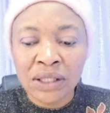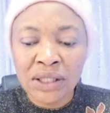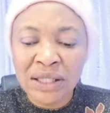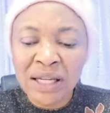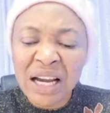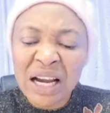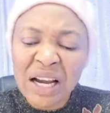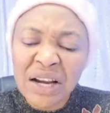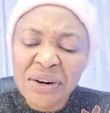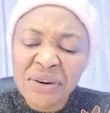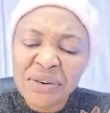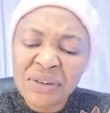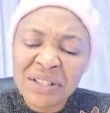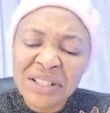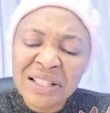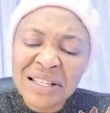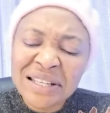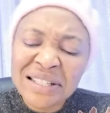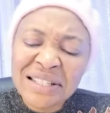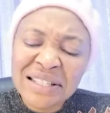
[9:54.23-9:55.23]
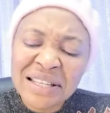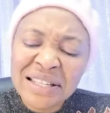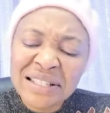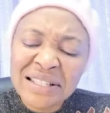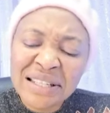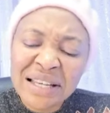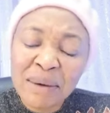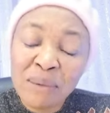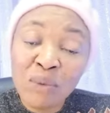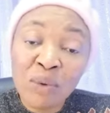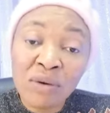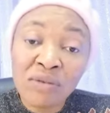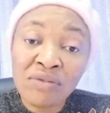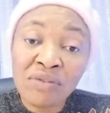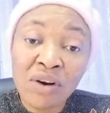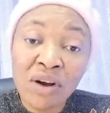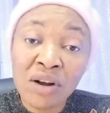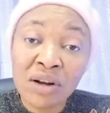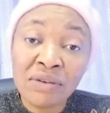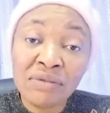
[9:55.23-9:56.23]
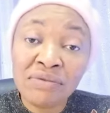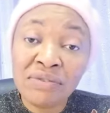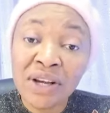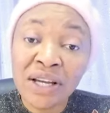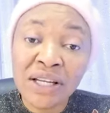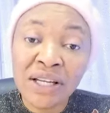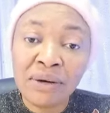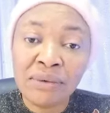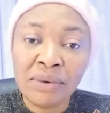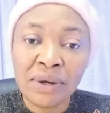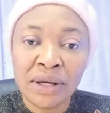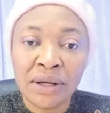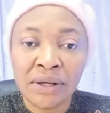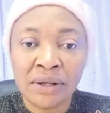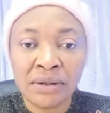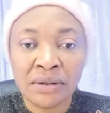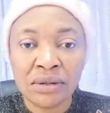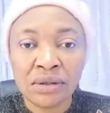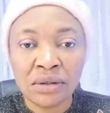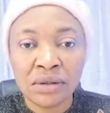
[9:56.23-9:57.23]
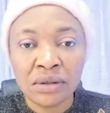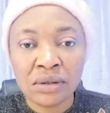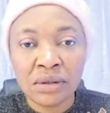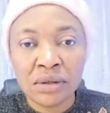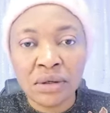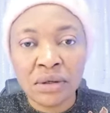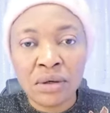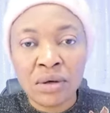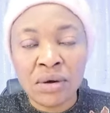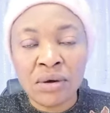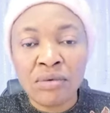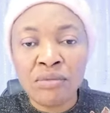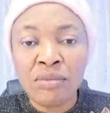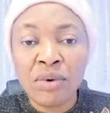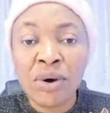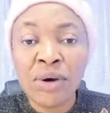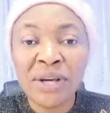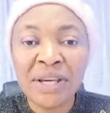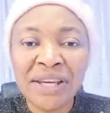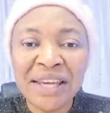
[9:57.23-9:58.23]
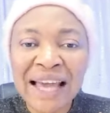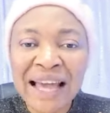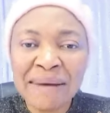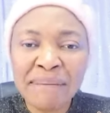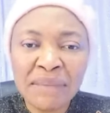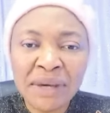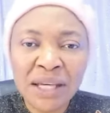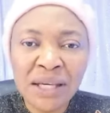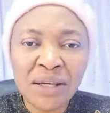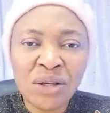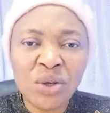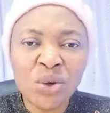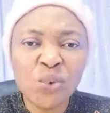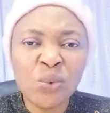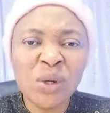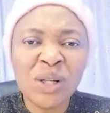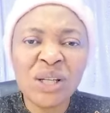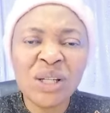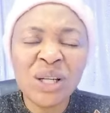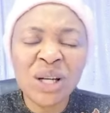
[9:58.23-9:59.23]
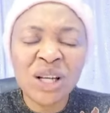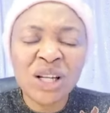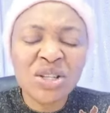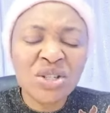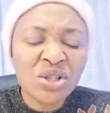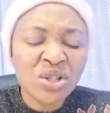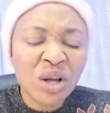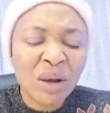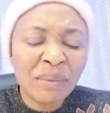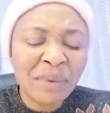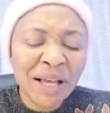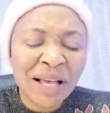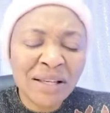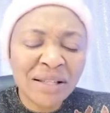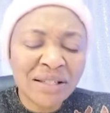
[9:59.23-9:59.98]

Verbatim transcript: The criticism will fall, fade away. But hear me, you will not stop